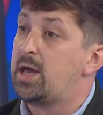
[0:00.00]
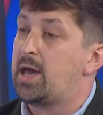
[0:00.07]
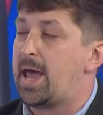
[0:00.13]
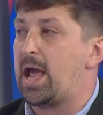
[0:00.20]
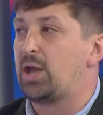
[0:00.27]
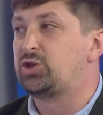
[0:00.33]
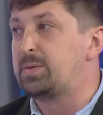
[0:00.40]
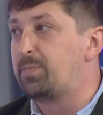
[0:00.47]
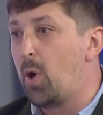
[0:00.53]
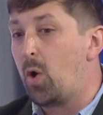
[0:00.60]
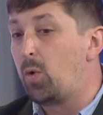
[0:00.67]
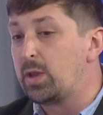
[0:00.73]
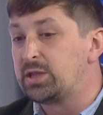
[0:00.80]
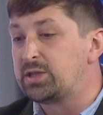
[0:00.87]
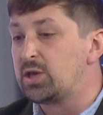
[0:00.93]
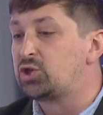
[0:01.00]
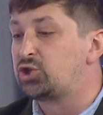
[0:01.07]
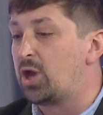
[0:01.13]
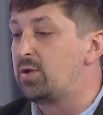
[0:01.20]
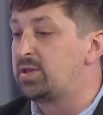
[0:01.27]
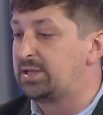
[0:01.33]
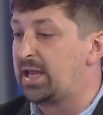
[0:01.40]
And actually, polling does
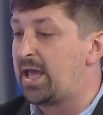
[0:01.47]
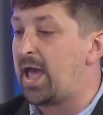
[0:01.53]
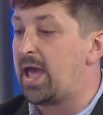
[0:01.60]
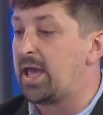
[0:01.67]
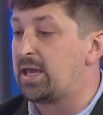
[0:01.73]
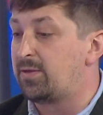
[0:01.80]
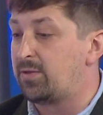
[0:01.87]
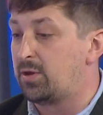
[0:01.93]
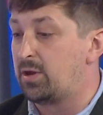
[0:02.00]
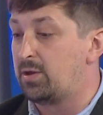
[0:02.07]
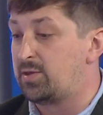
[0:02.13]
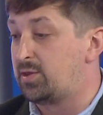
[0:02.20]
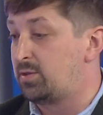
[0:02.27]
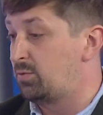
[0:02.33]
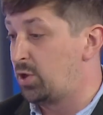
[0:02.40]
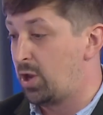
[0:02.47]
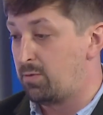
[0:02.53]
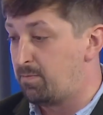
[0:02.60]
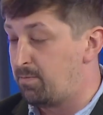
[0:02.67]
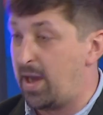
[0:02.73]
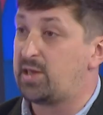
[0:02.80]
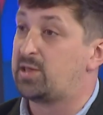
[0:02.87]
show today that,
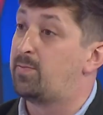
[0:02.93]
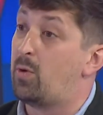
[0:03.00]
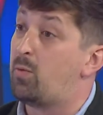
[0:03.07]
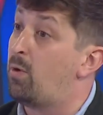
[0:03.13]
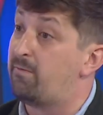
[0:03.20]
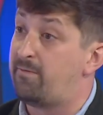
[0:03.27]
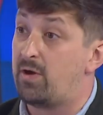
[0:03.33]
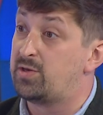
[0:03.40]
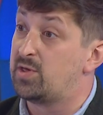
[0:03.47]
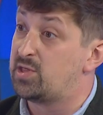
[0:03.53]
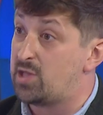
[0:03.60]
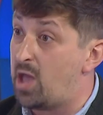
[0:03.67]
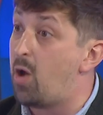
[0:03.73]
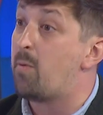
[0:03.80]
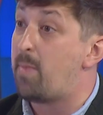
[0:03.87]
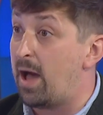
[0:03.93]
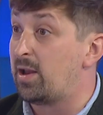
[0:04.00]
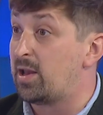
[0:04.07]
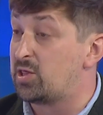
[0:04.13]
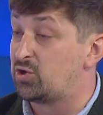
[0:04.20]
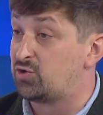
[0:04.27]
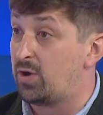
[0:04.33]
based upon what voters know about
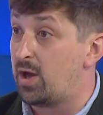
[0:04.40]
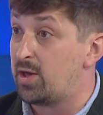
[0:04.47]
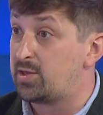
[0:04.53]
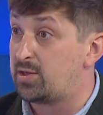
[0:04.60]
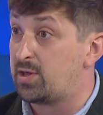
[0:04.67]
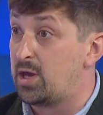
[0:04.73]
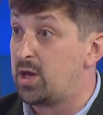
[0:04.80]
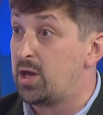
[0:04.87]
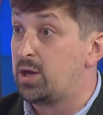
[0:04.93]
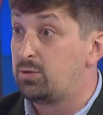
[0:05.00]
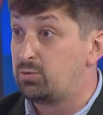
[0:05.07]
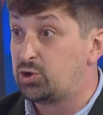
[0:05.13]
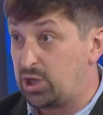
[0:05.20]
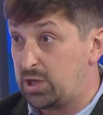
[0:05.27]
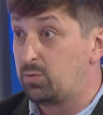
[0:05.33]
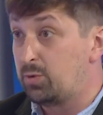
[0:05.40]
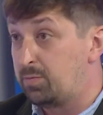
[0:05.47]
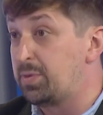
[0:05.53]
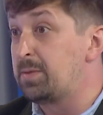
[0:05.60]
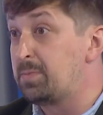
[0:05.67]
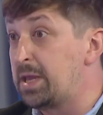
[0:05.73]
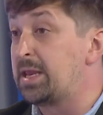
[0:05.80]
Liz Truss, she would
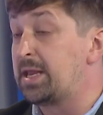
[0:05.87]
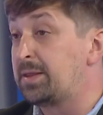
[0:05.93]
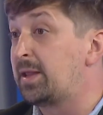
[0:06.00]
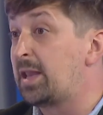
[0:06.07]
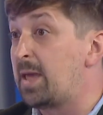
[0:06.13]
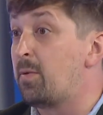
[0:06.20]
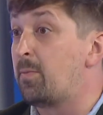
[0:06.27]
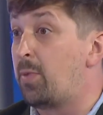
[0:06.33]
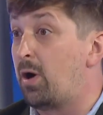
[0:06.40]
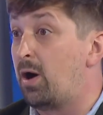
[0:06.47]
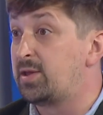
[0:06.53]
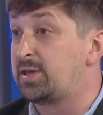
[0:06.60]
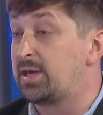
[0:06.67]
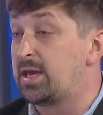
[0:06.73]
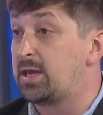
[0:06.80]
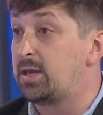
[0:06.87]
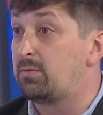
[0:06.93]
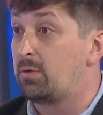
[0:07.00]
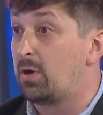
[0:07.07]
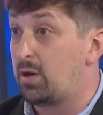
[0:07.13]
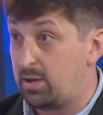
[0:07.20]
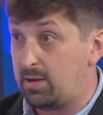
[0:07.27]
be beating the Labour Party,
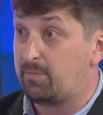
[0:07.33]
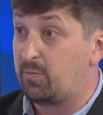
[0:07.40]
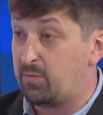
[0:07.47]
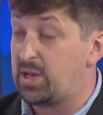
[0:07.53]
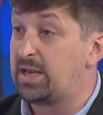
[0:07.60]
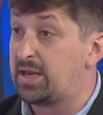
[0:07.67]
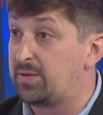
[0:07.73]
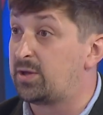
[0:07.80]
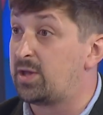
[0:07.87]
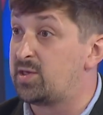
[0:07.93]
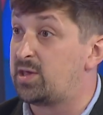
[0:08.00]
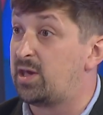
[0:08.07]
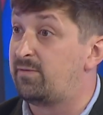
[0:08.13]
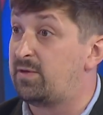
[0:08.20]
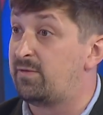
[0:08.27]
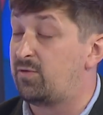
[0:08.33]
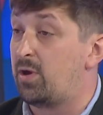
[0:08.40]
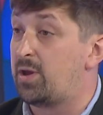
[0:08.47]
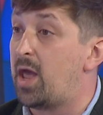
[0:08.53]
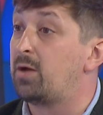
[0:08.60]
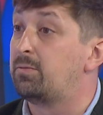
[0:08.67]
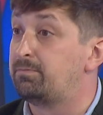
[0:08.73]
leading the Conservatives
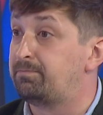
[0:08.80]
right now.